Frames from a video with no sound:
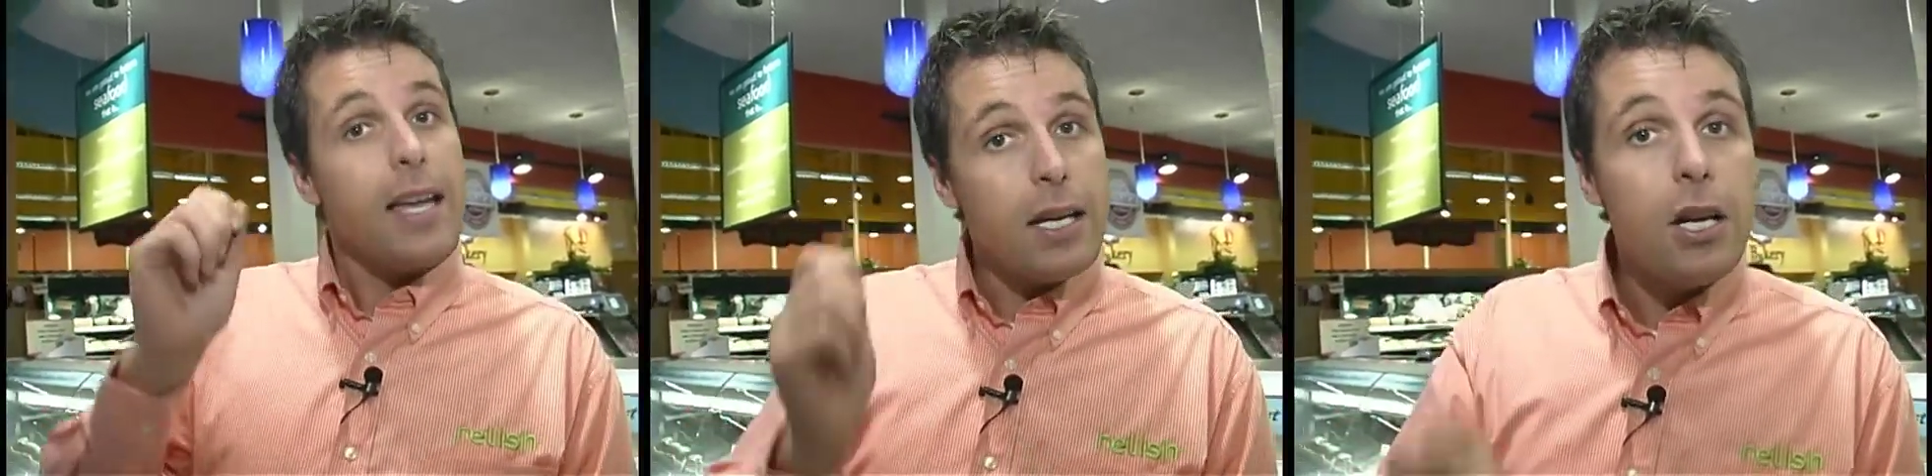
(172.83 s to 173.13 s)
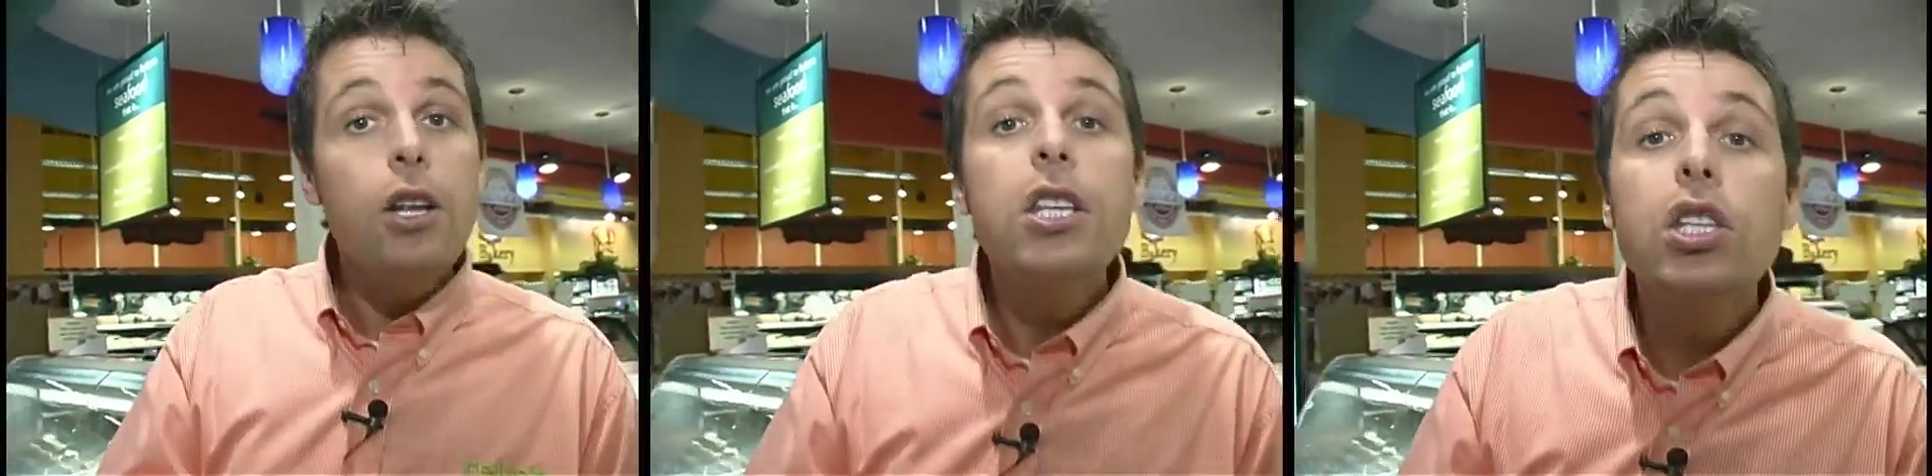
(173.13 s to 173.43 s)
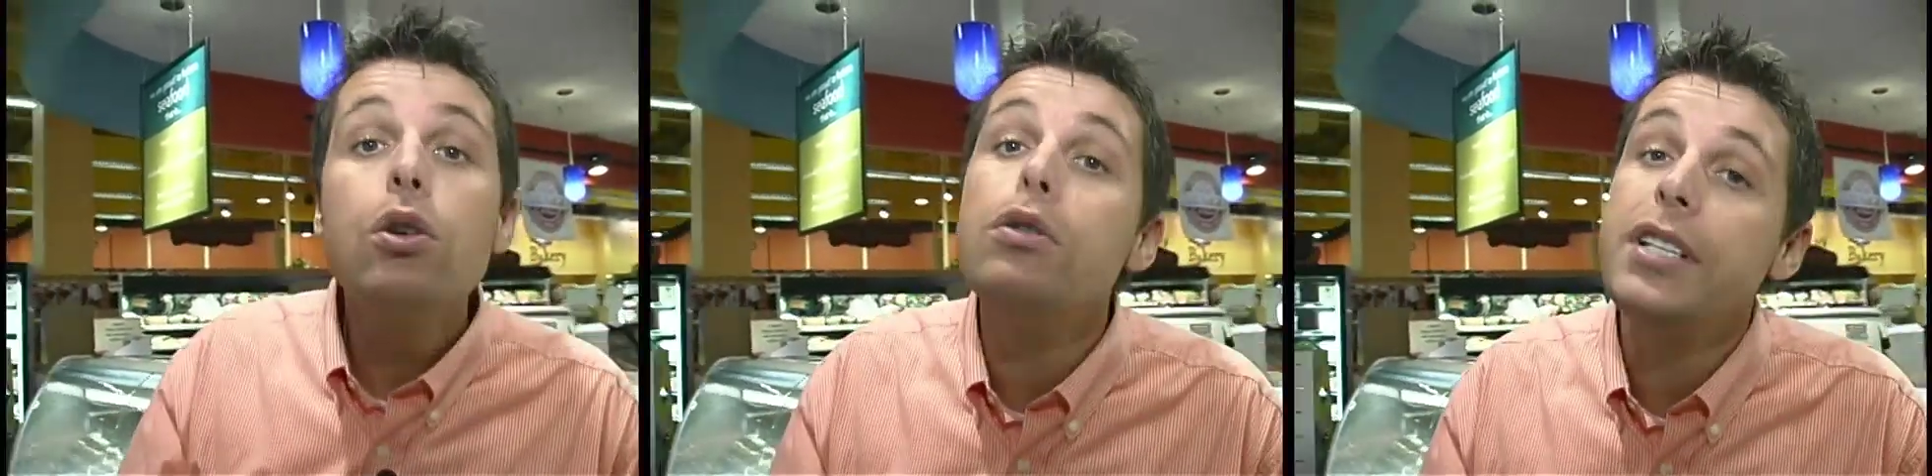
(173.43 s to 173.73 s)
another
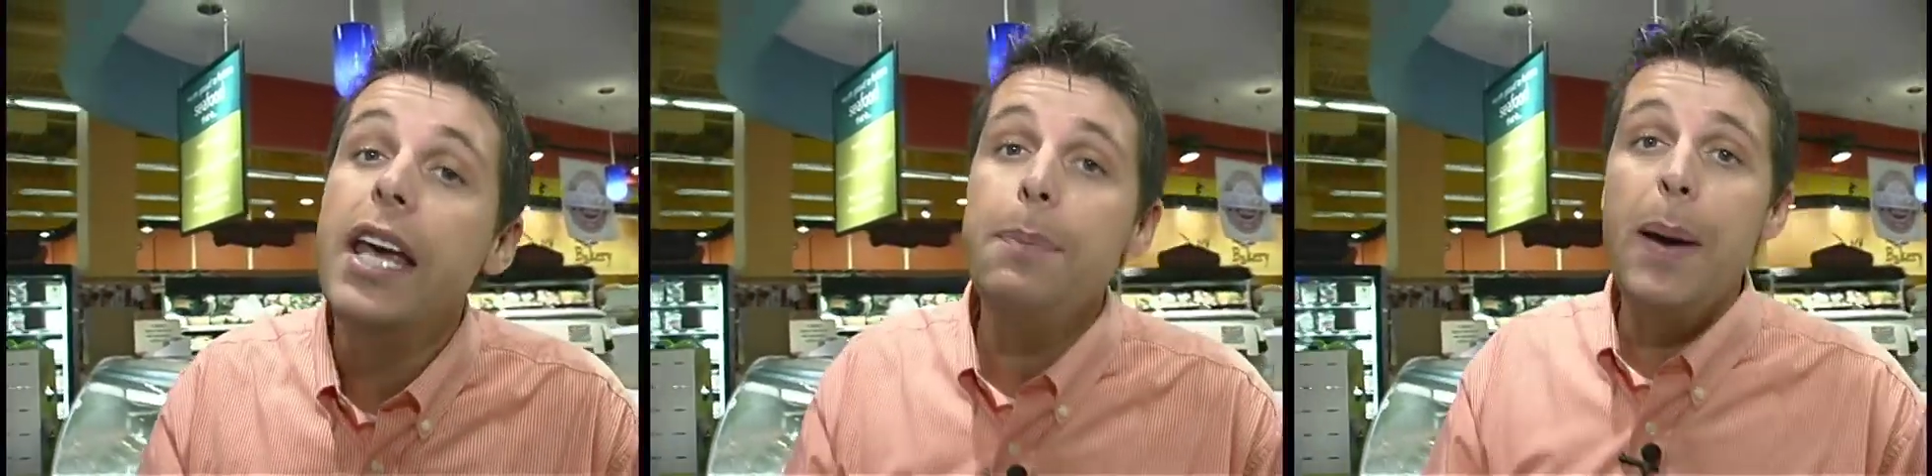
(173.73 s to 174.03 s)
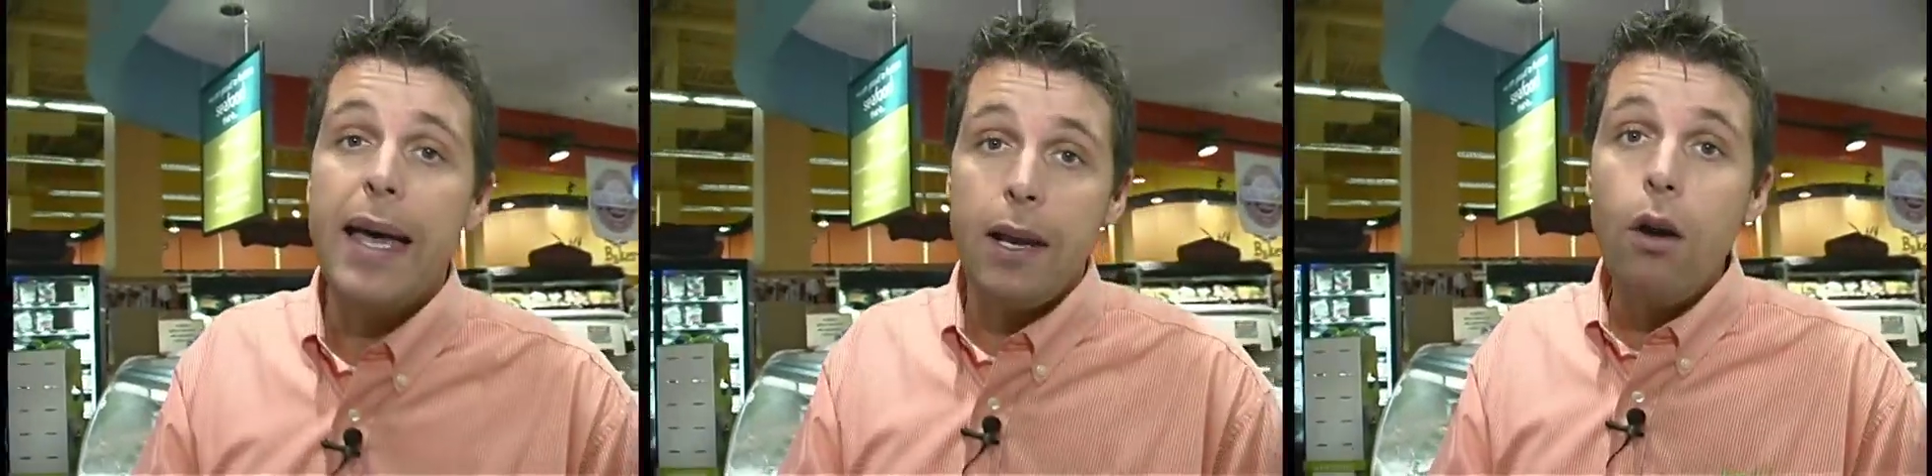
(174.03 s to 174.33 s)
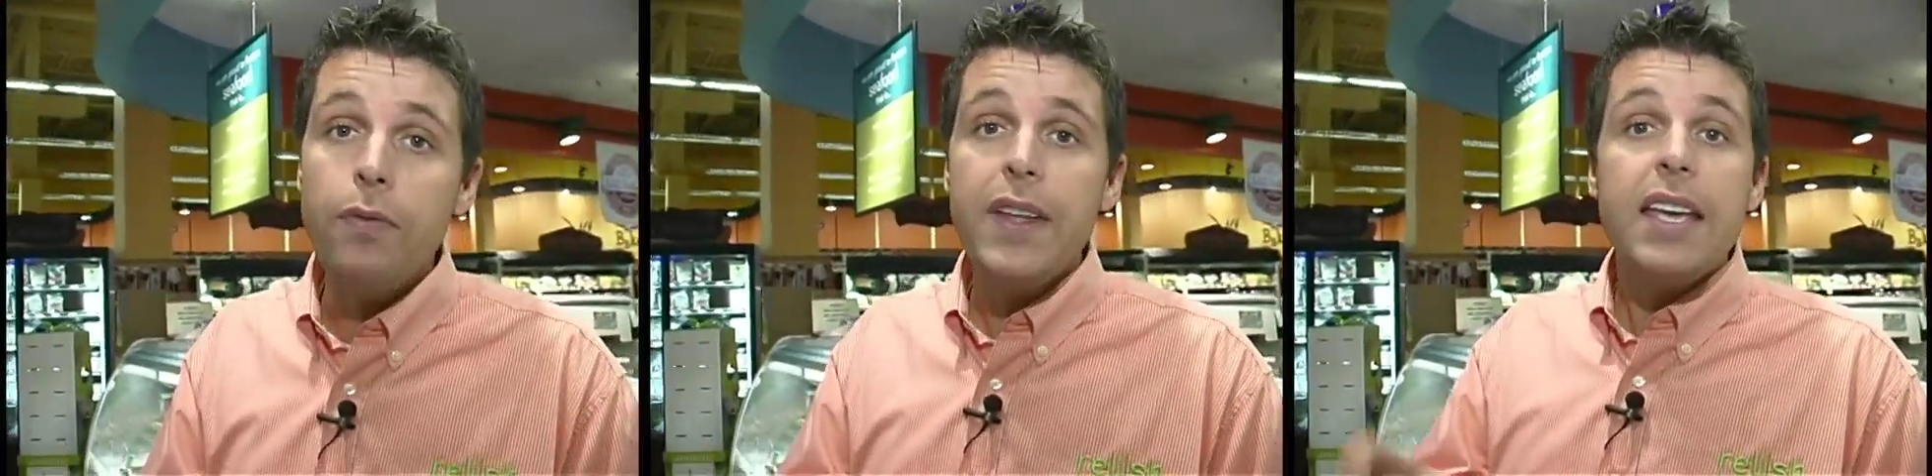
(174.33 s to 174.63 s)
saute pan on,